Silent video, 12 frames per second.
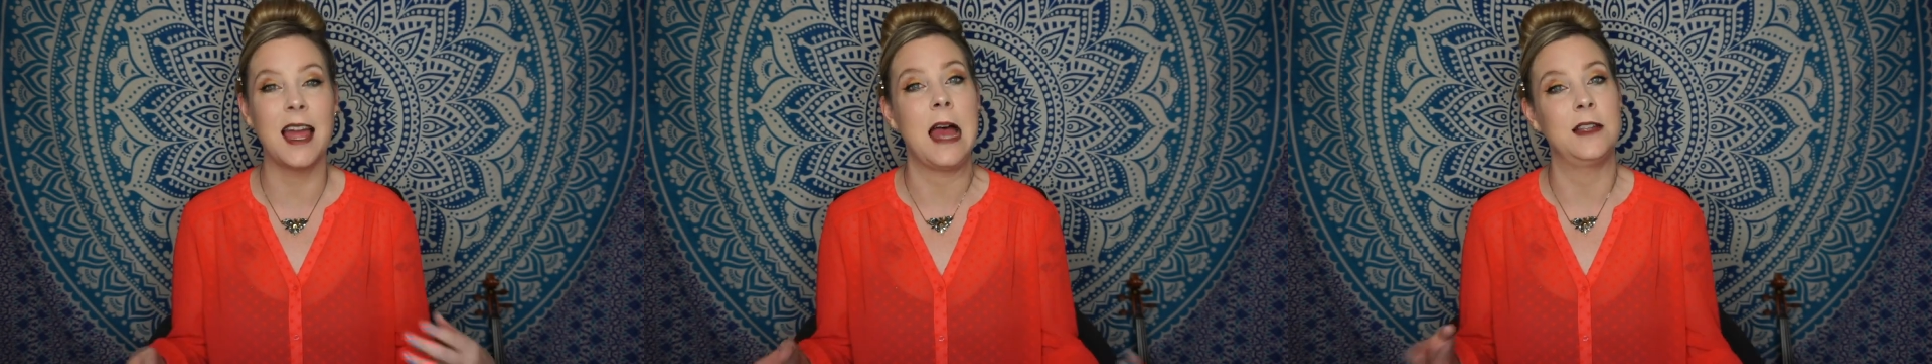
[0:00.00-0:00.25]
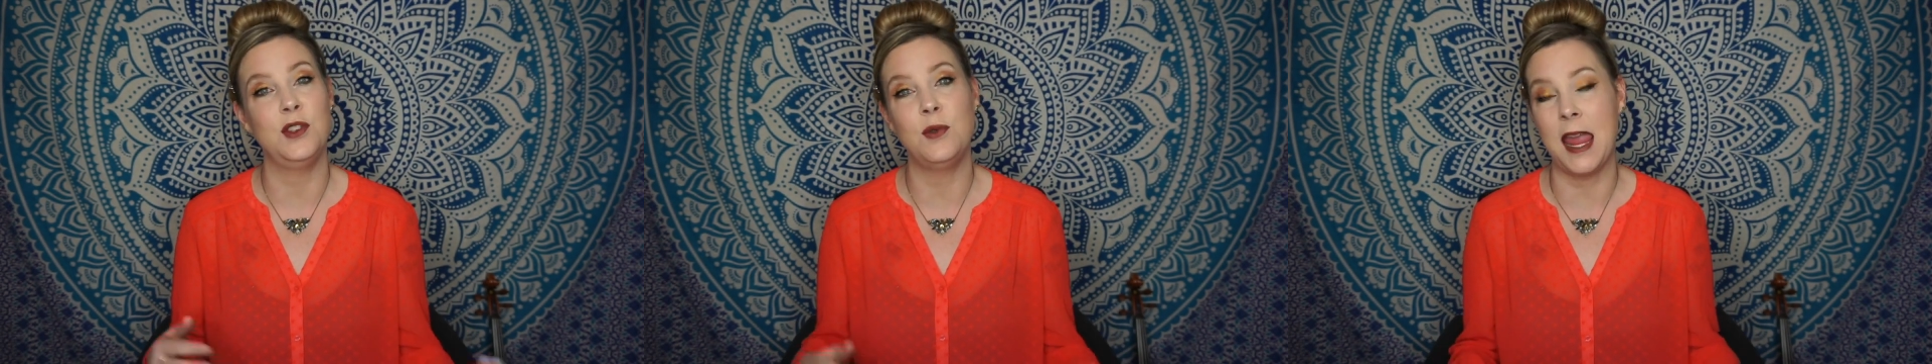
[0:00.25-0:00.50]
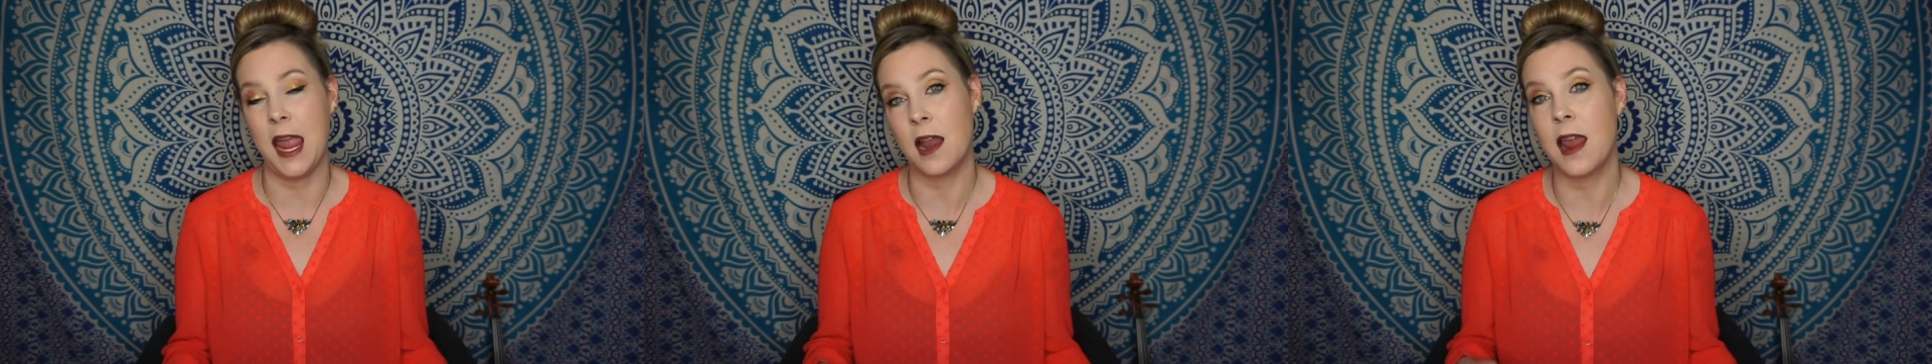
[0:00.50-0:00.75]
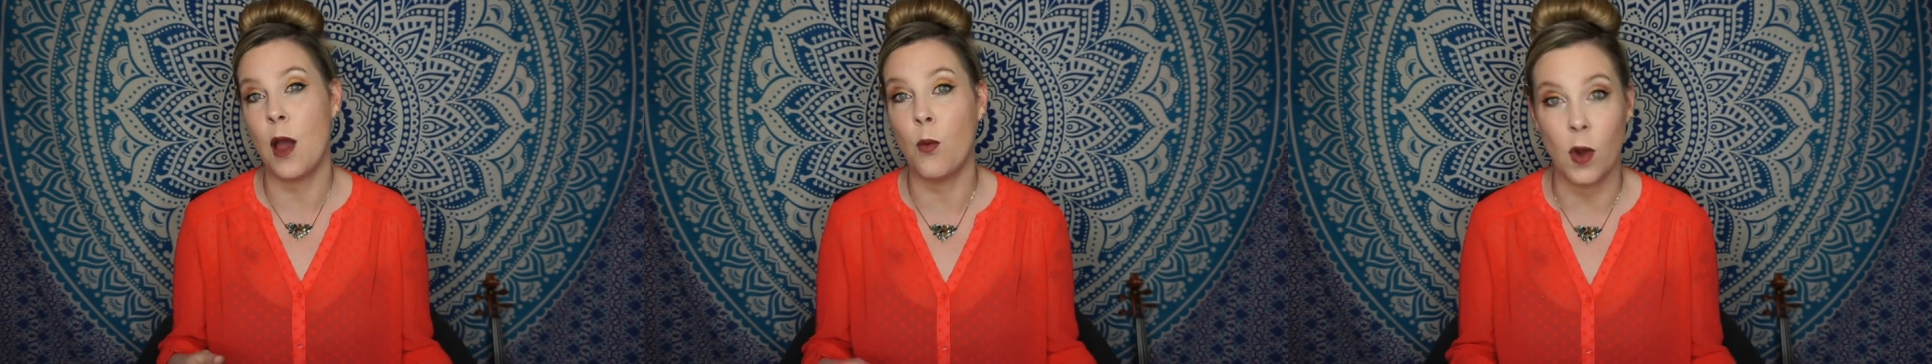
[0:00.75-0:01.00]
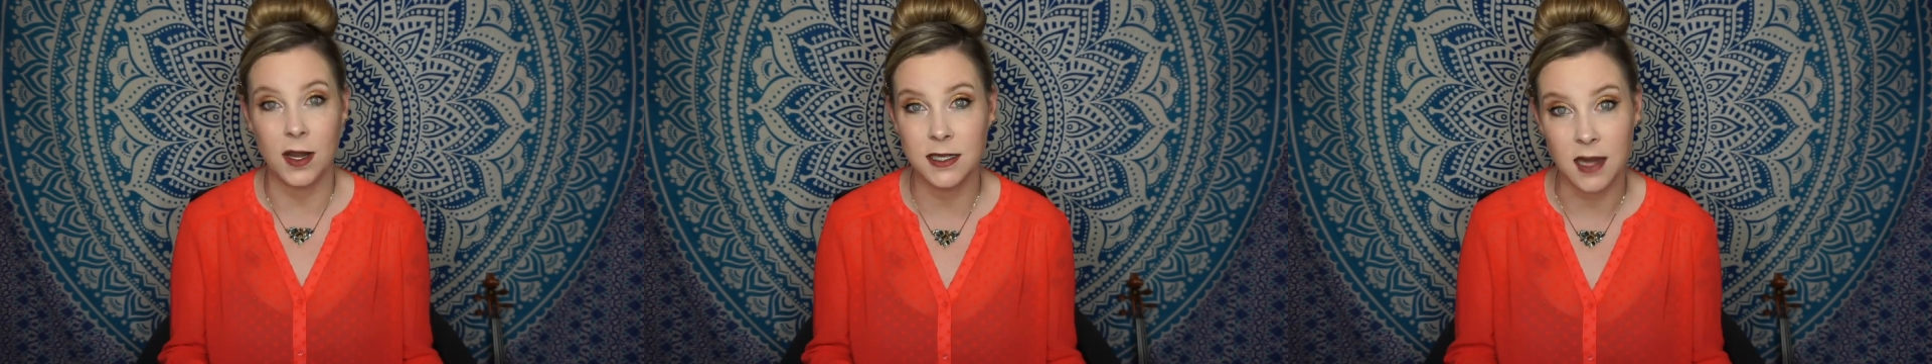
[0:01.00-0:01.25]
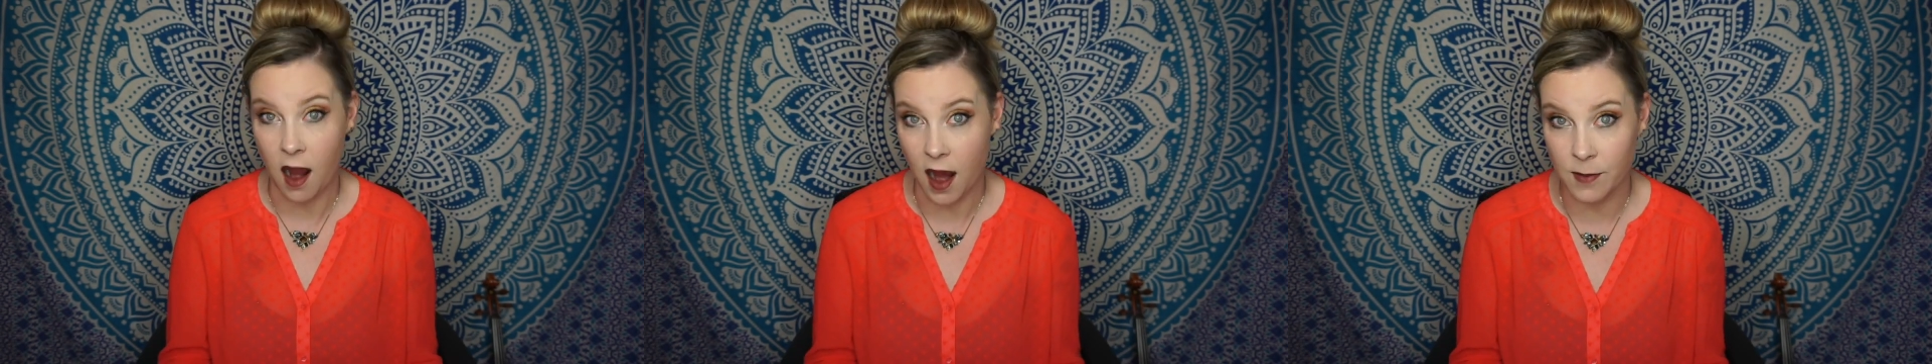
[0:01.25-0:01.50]
as you can at one
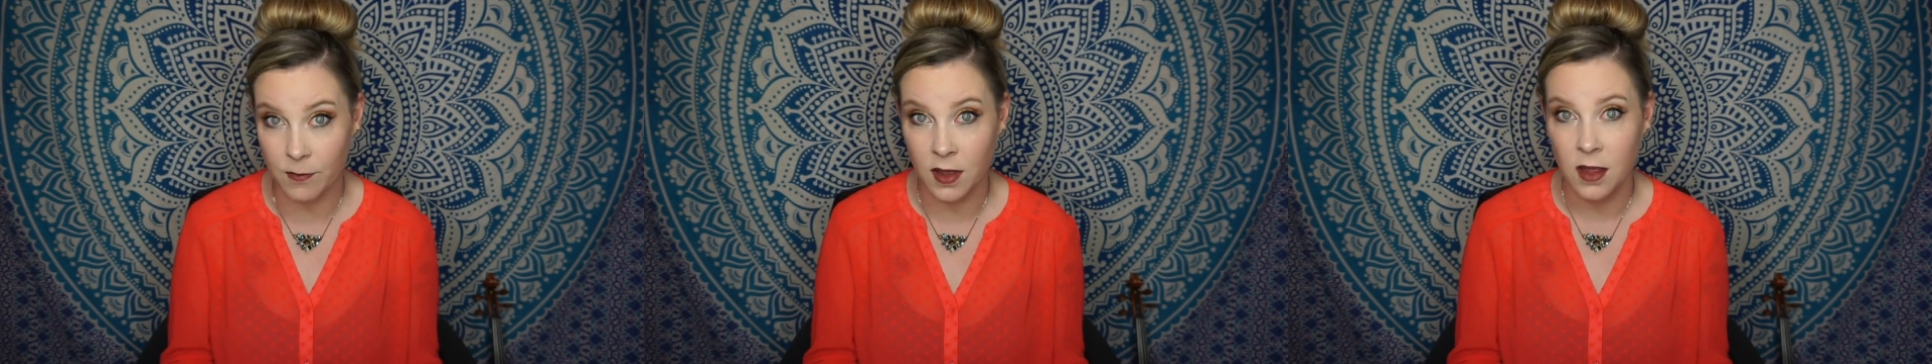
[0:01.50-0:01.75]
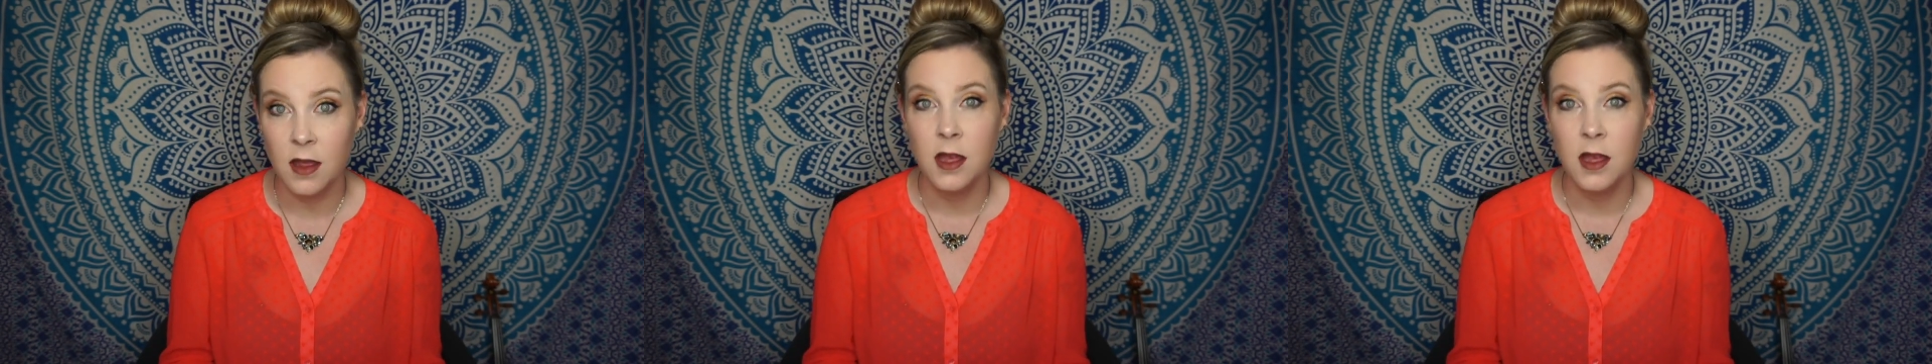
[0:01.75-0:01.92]
time.